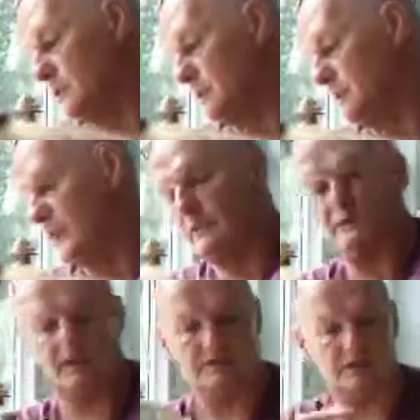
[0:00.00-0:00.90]
George pattern
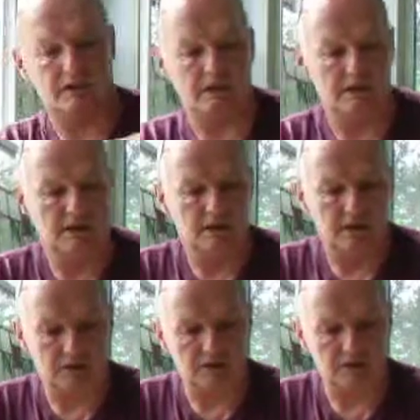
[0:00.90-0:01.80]
set. He
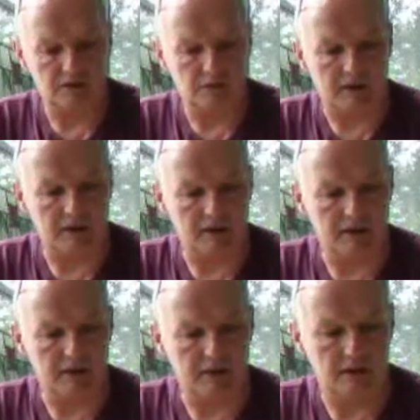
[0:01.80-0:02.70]
was
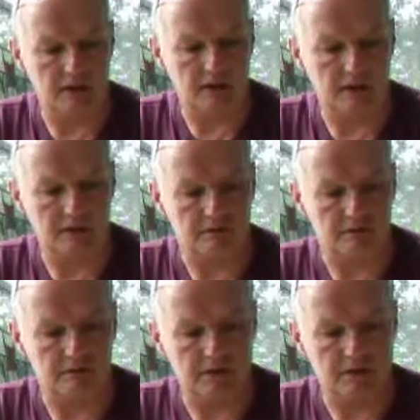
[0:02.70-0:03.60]
instrumental in
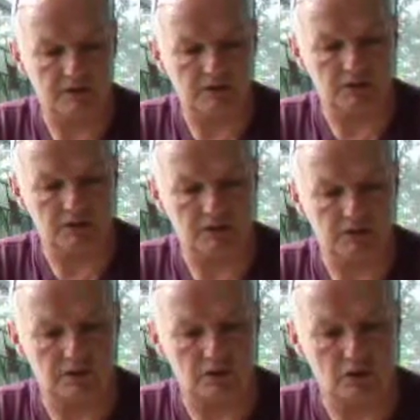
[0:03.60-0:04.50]

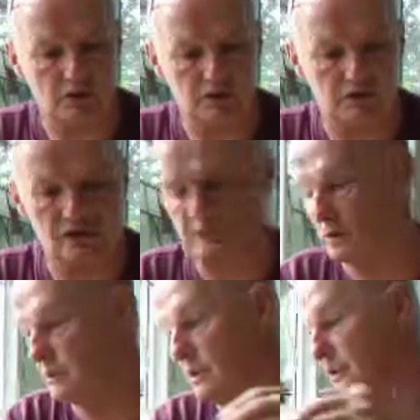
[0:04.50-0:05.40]
establishing the St George Chess
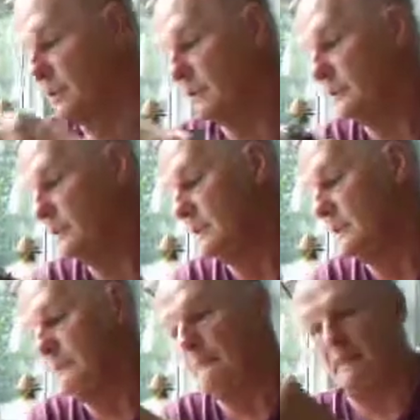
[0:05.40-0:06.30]
Club in London,
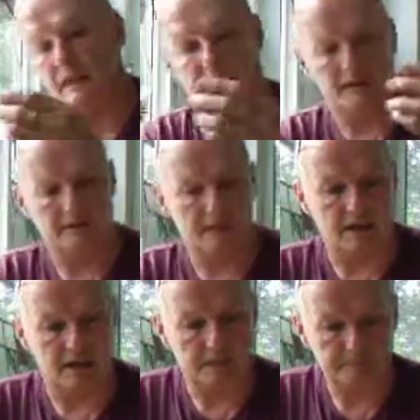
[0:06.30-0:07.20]
and
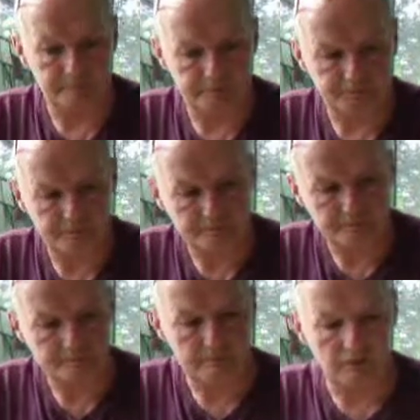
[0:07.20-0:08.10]

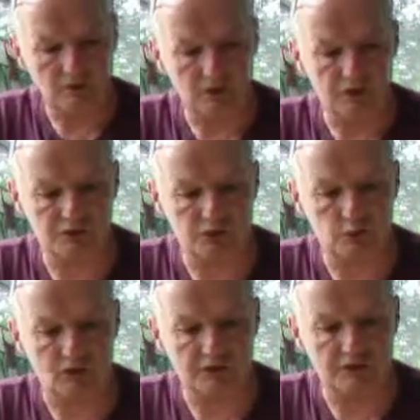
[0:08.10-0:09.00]
you know, so
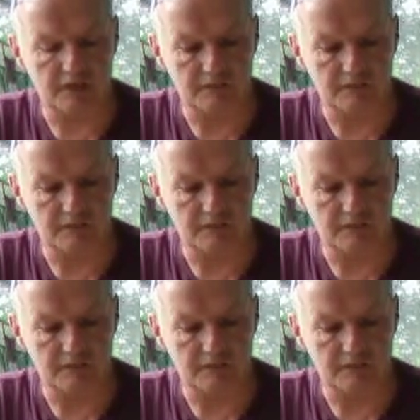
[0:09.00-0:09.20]
what